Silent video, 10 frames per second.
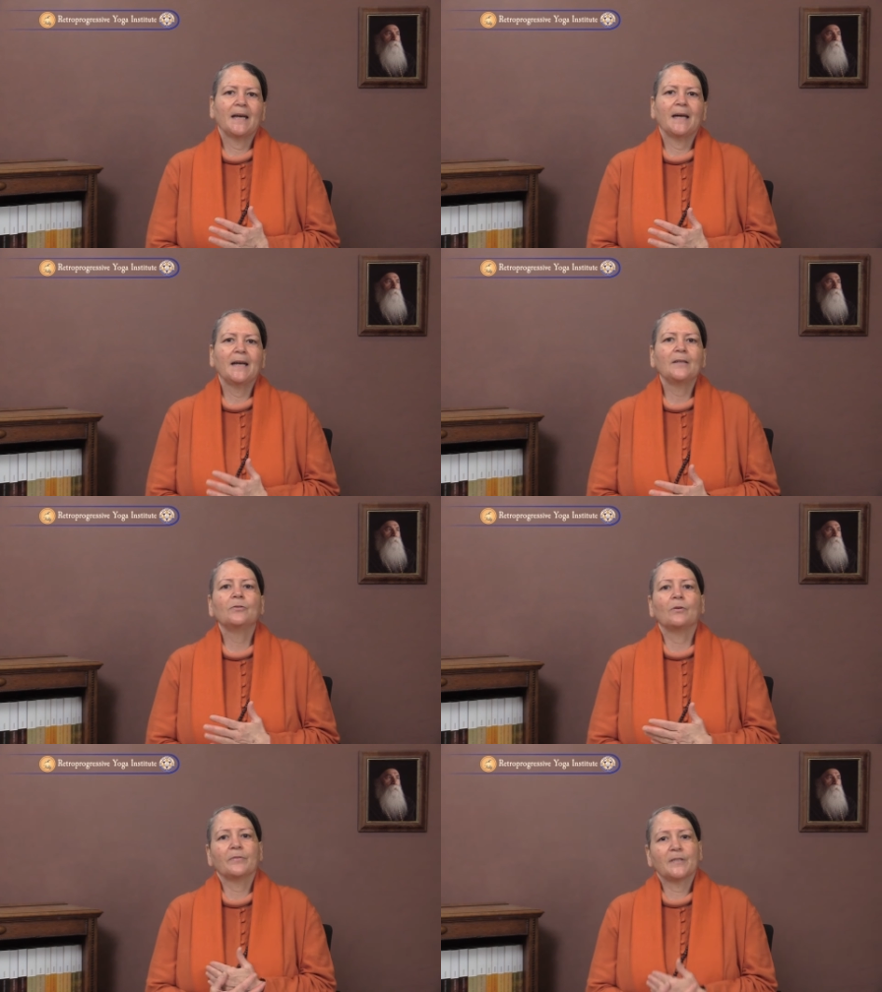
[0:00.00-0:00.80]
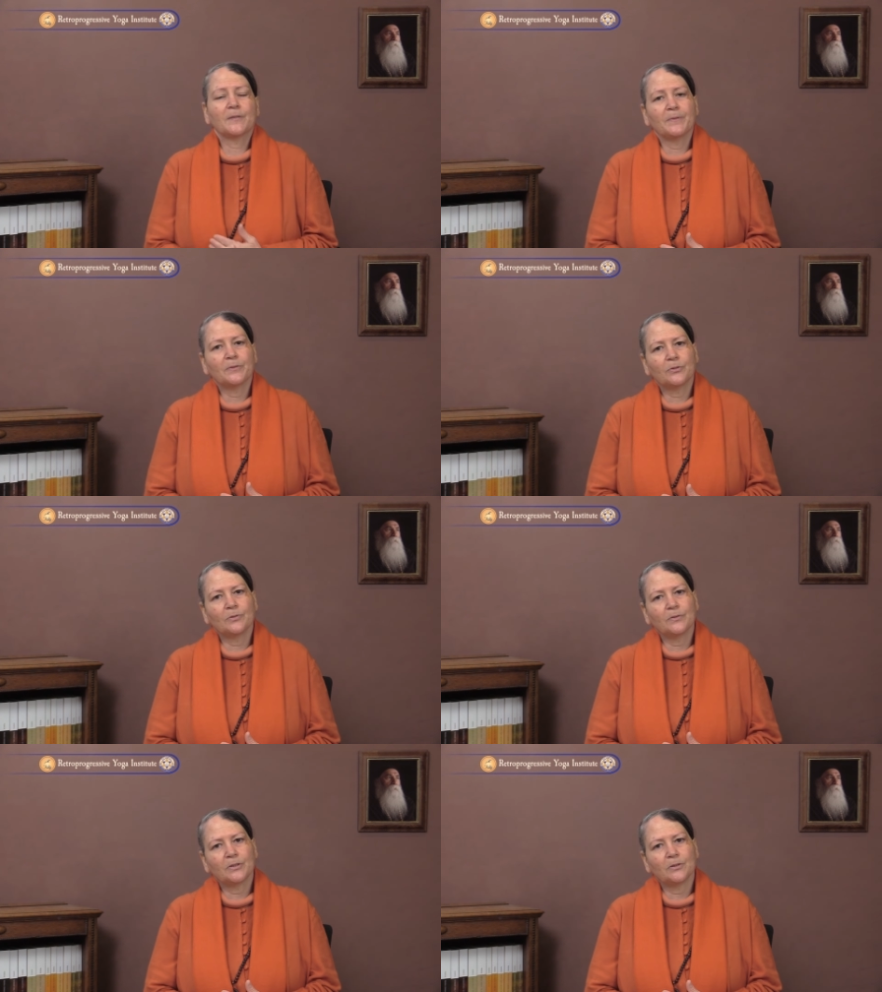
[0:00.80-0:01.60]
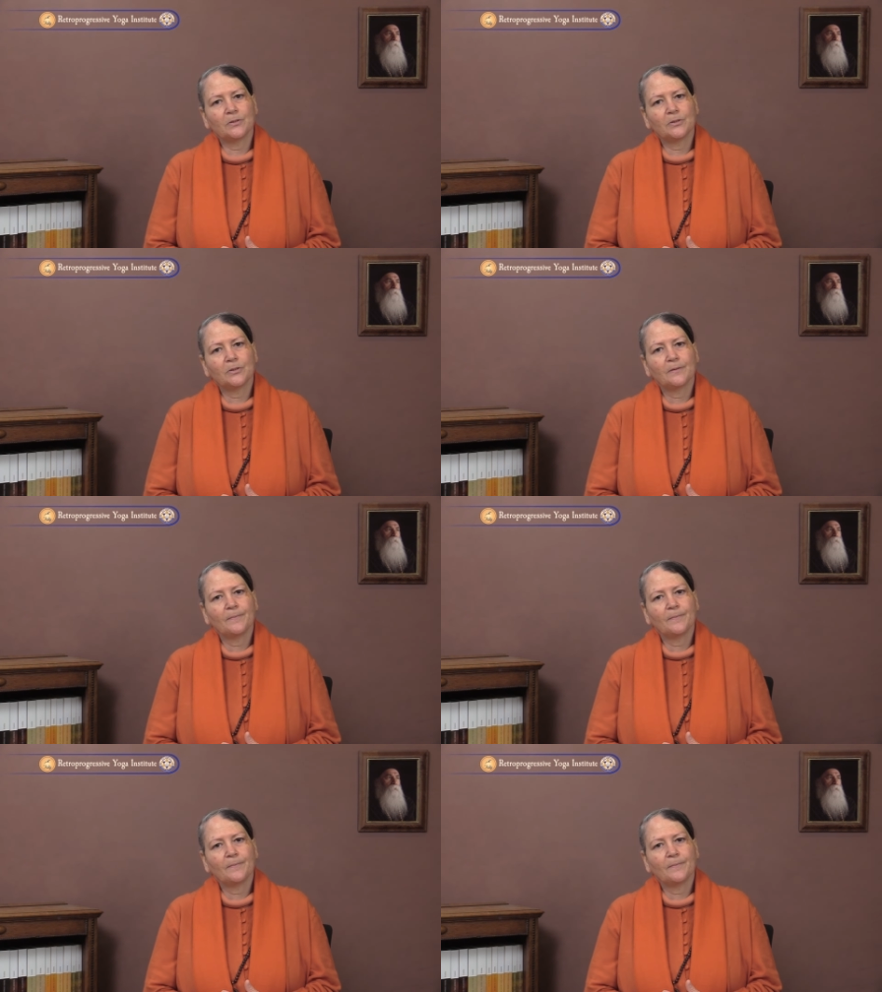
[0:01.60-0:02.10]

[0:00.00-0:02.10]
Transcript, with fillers: and of the spiritual search.